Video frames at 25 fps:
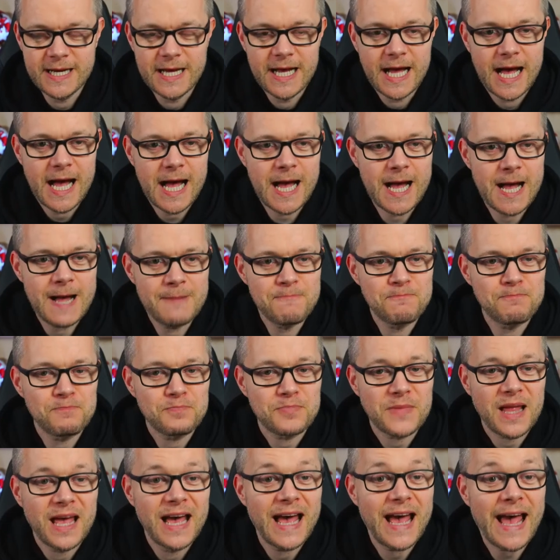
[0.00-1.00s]
Um,
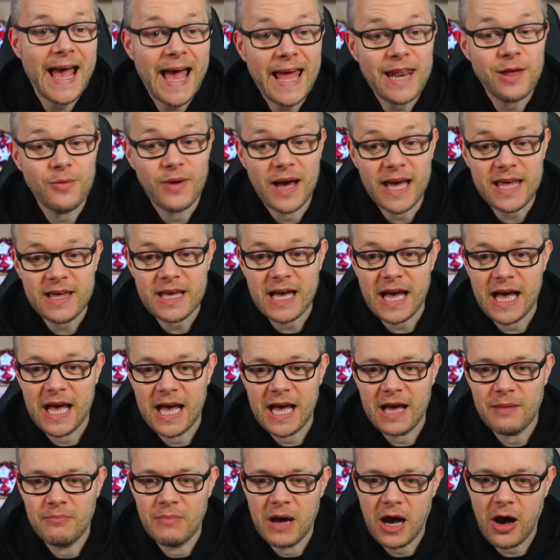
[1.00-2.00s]
anyway,
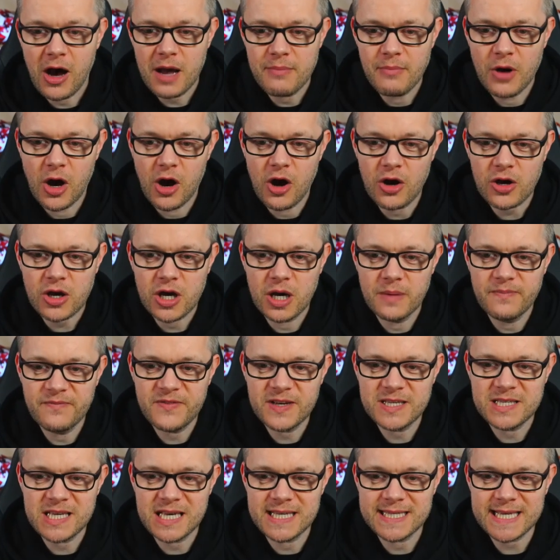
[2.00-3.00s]
uh, hi Mark. Come
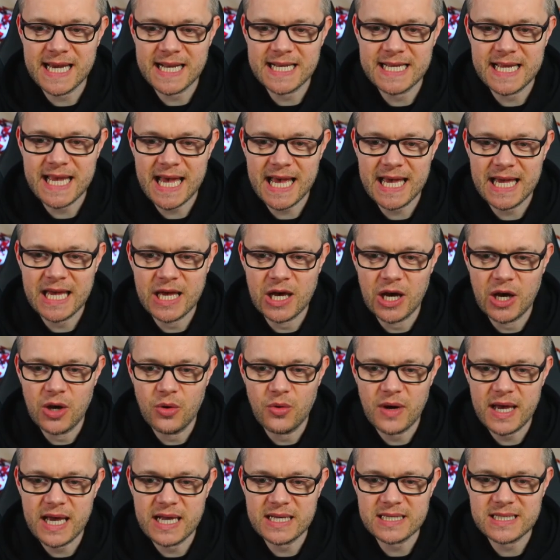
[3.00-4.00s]
visit San
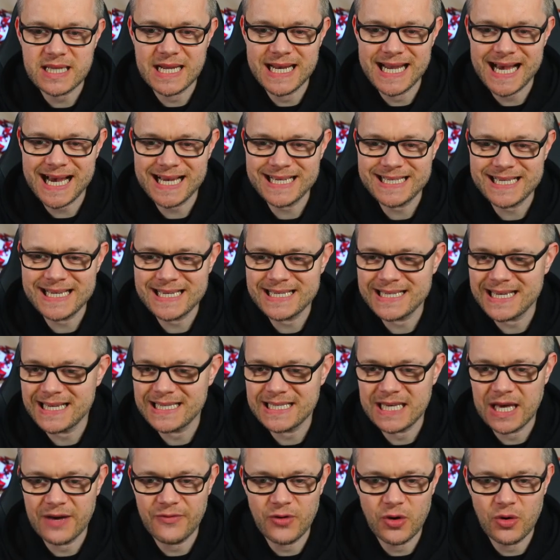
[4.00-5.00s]
Diego. It's the nicest
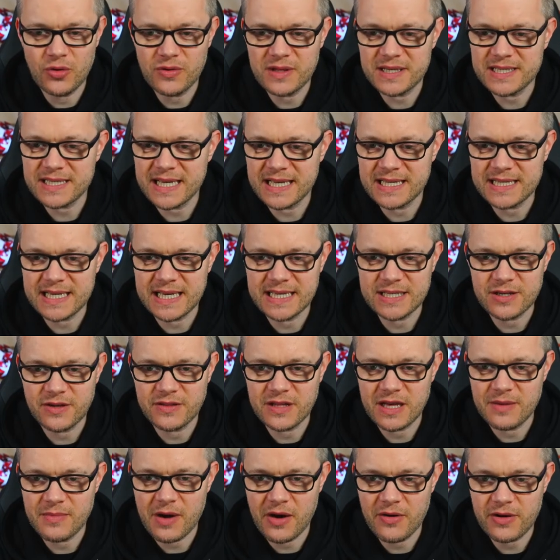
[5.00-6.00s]
city of all the cities on
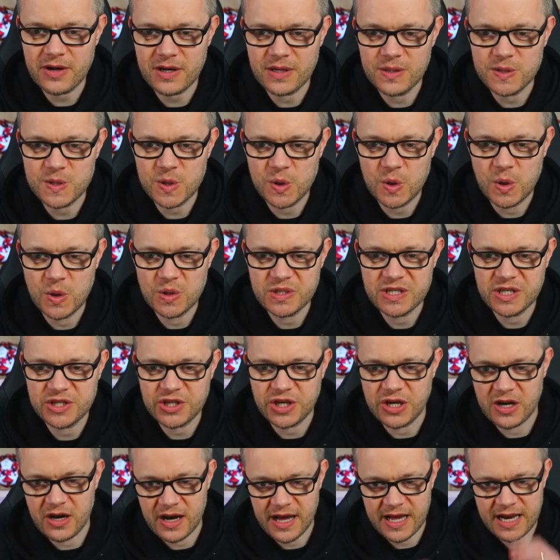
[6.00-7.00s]
the American tour, says
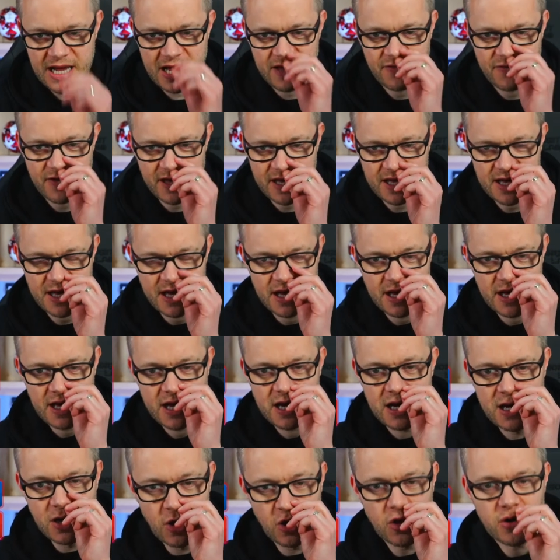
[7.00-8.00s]
United A V.
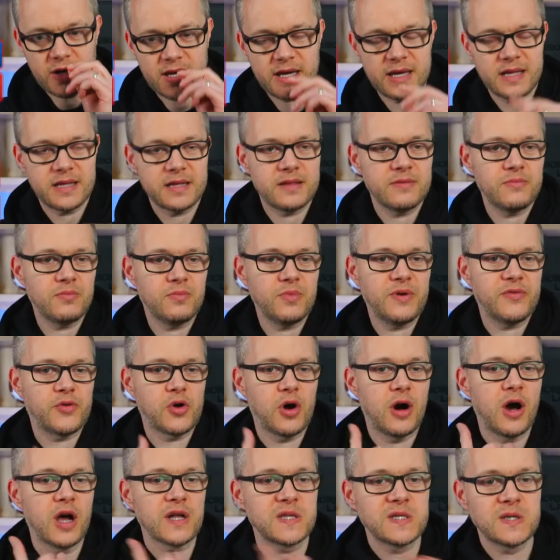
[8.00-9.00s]
Look. We've
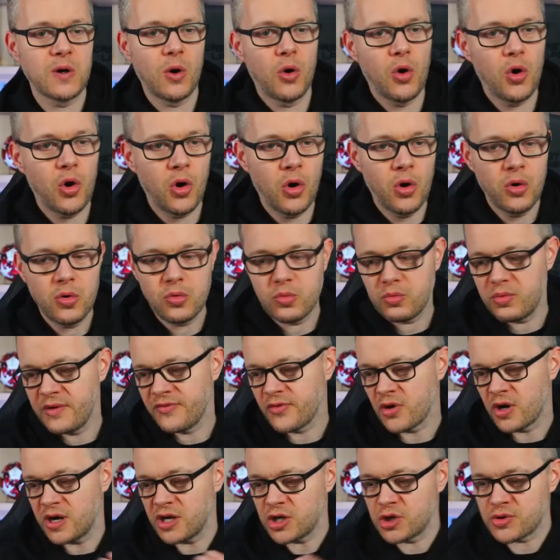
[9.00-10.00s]
got a tour, we've
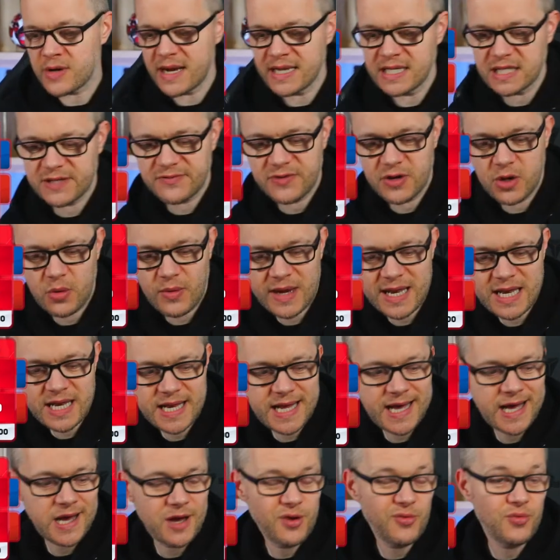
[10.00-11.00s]
got a transfer
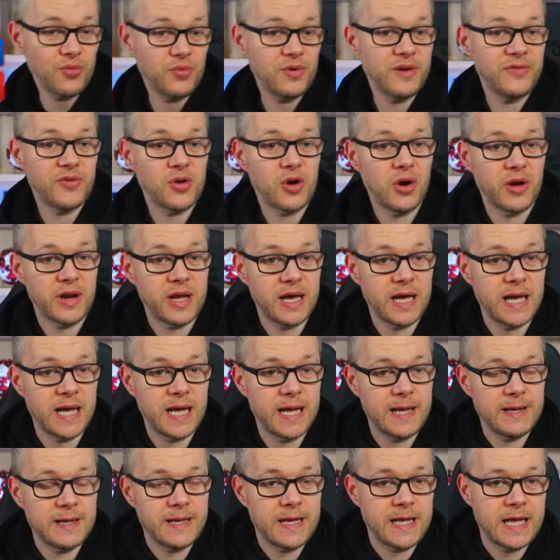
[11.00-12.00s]
window, we've got
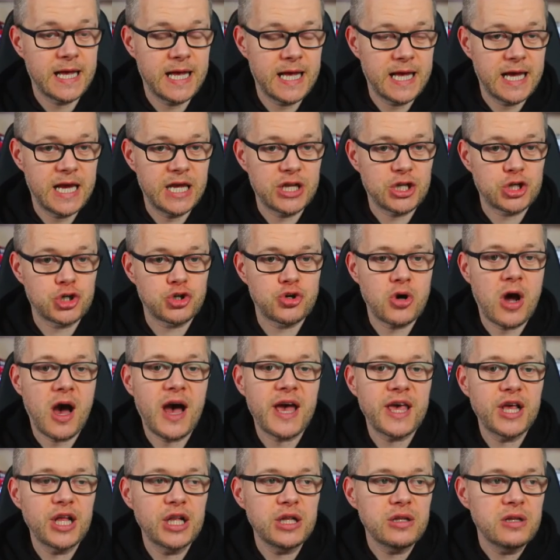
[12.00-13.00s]
a, a, a
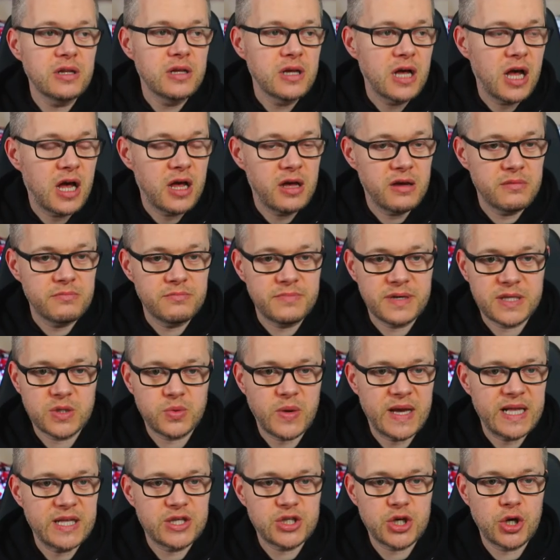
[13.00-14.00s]
trial um,
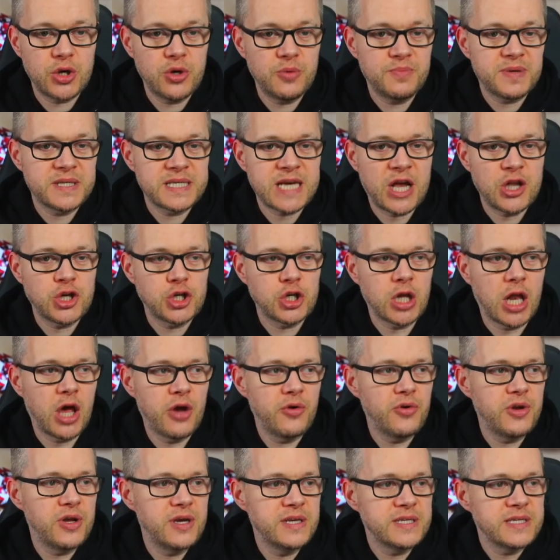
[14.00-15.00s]
between two potential
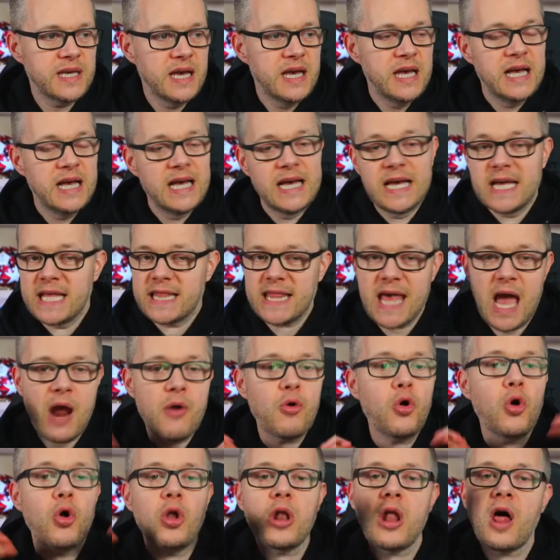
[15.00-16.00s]
owners.
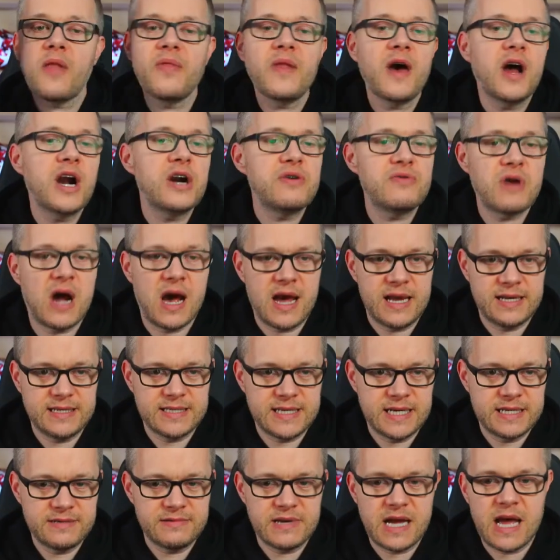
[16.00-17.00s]
They're all on the
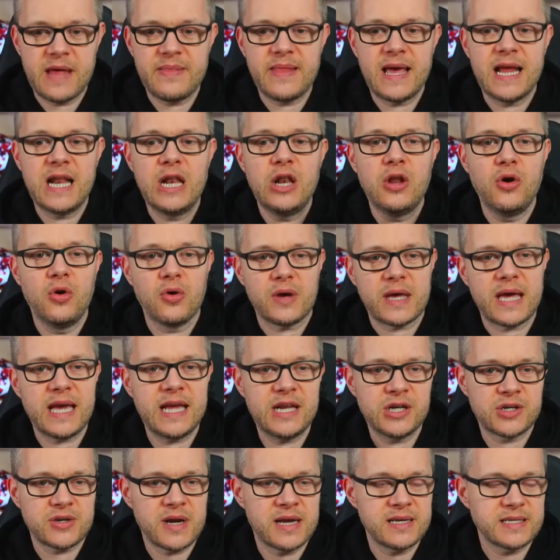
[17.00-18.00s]
horizon and they look
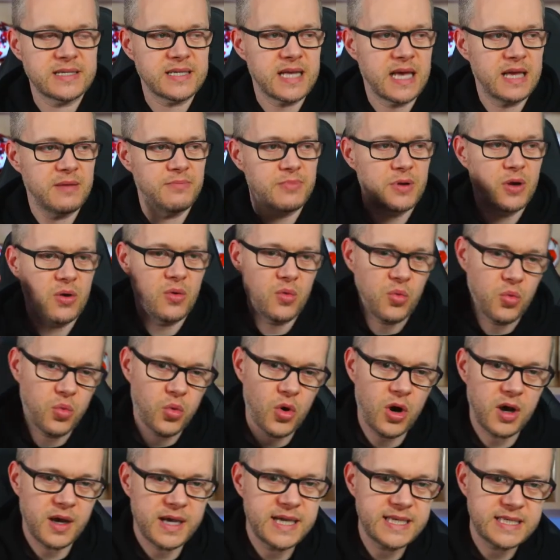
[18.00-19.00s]
interesting. But
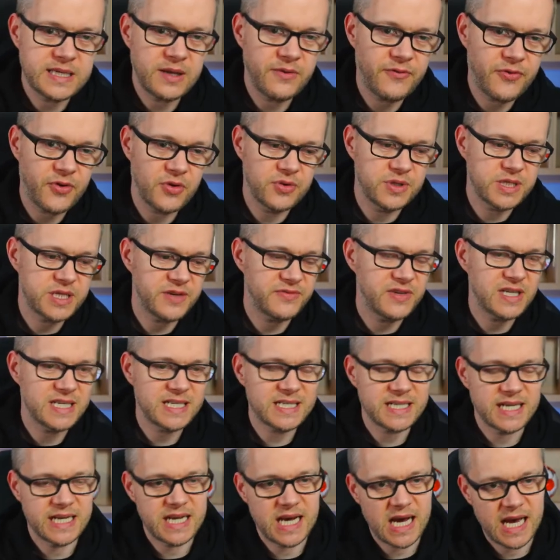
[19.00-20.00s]
what is in front of us
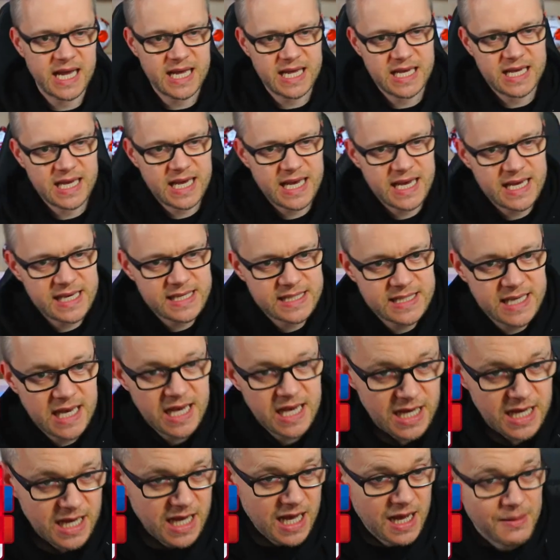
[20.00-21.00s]
tonight is
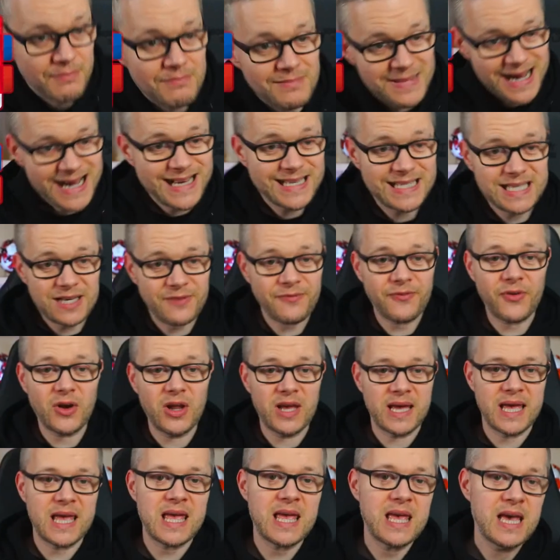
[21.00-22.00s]
a
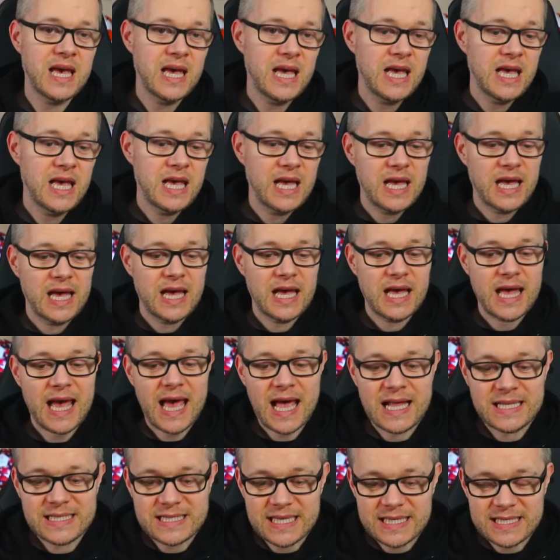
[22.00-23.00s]
massively
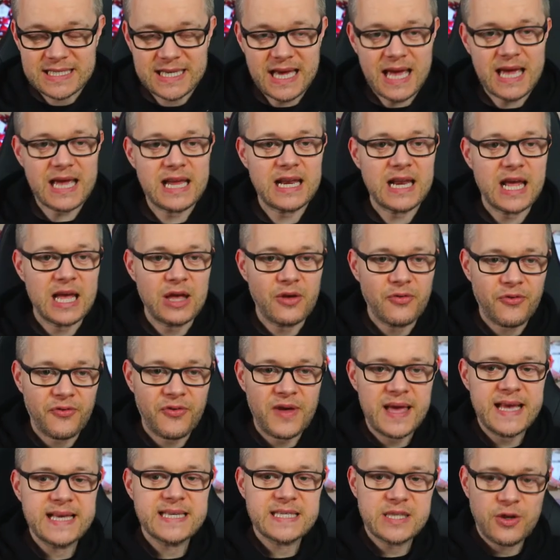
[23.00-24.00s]
entertaining
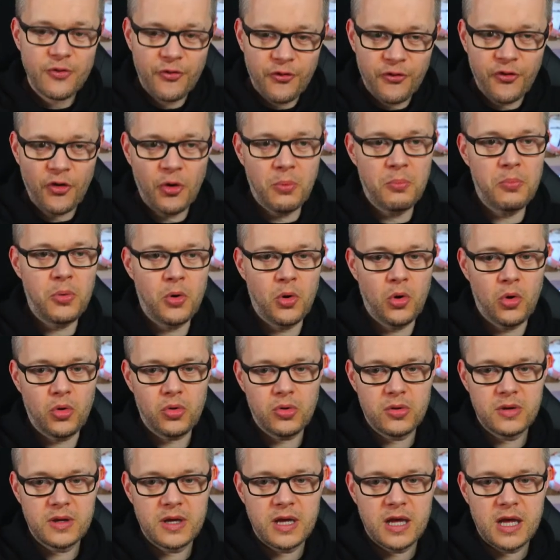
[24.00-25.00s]
feast of football.
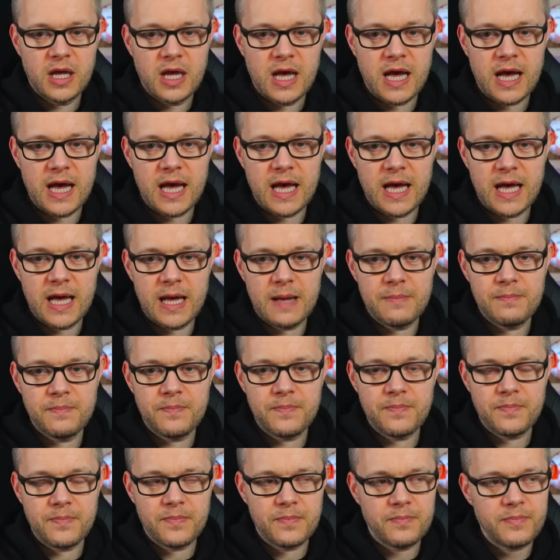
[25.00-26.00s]

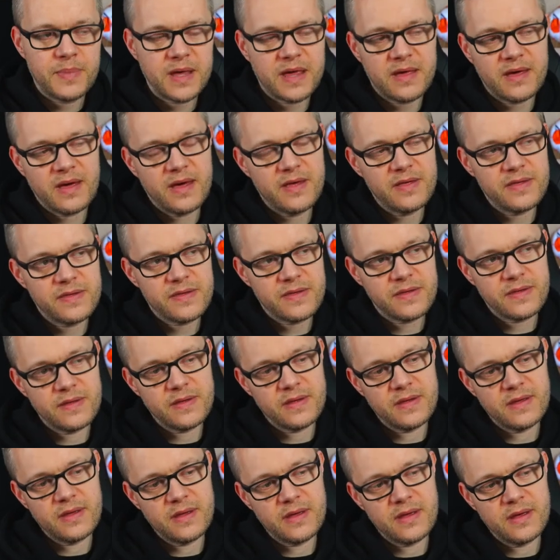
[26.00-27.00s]
Um, because
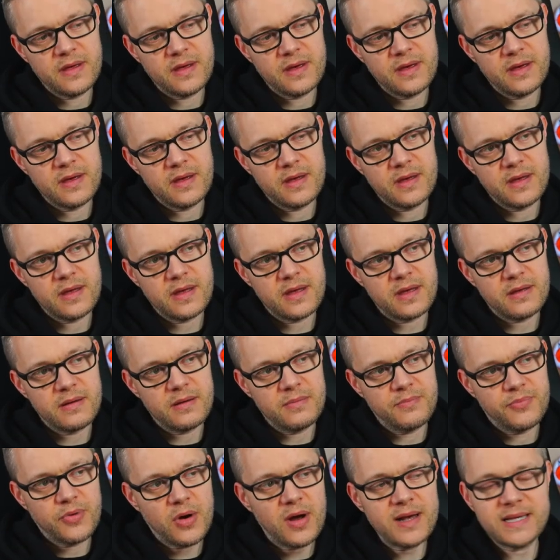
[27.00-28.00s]

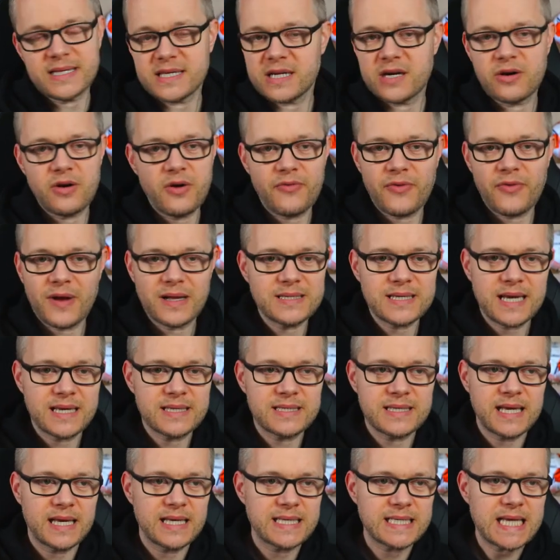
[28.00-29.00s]
Brighton are a
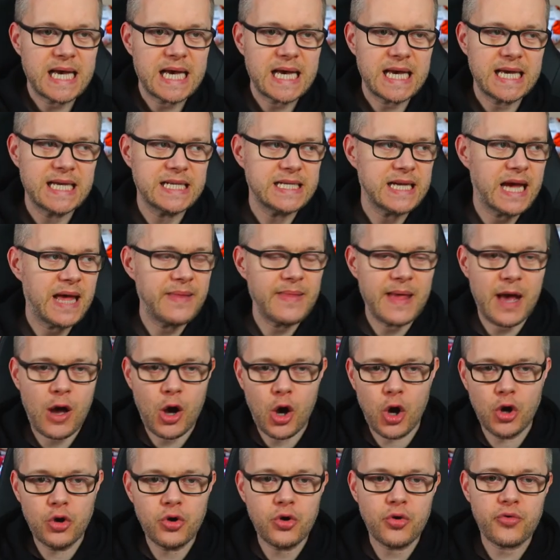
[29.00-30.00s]
fantastic side and they're
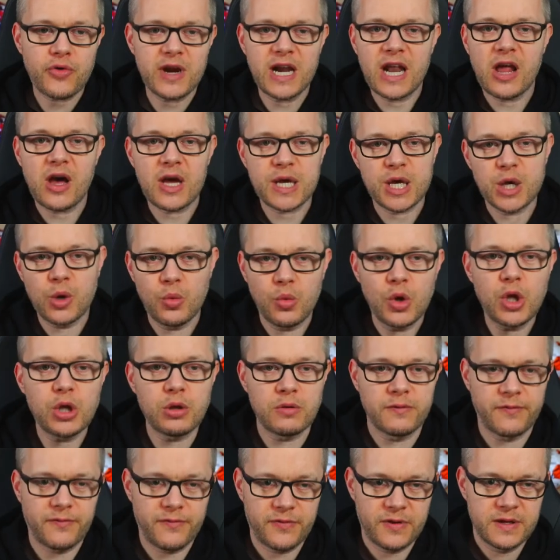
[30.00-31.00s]
hungry like a
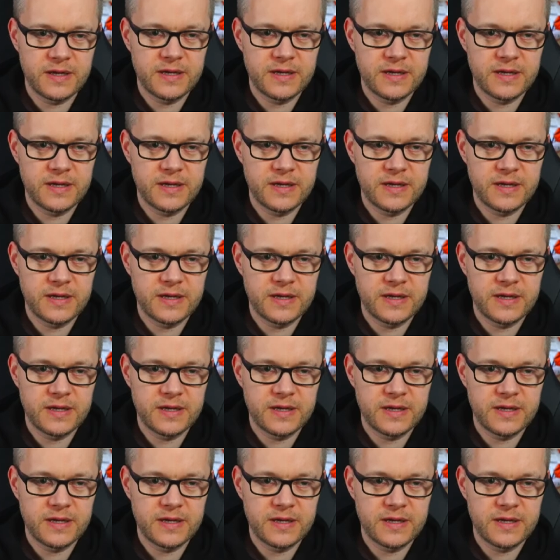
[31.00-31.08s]
wolf.